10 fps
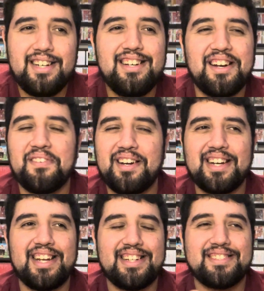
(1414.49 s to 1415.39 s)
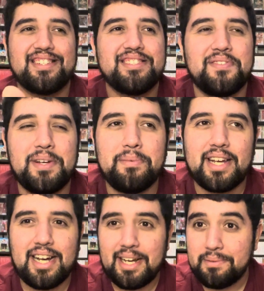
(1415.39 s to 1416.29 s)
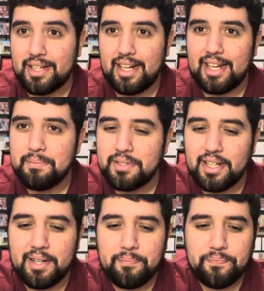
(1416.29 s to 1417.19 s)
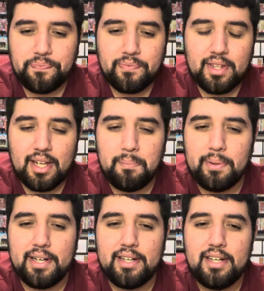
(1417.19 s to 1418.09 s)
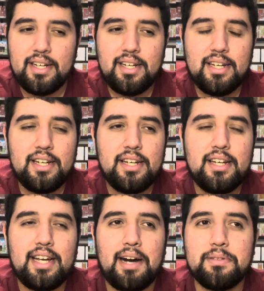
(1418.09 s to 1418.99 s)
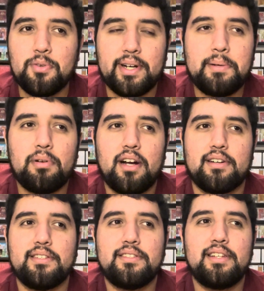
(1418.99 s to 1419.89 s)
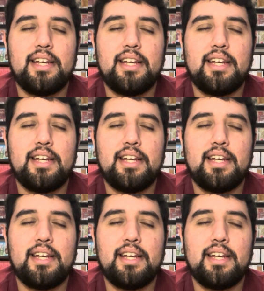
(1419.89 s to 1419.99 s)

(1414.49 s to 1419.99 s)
ironically, it's because of him. Like I am the guy I am today, but I was a work in progress.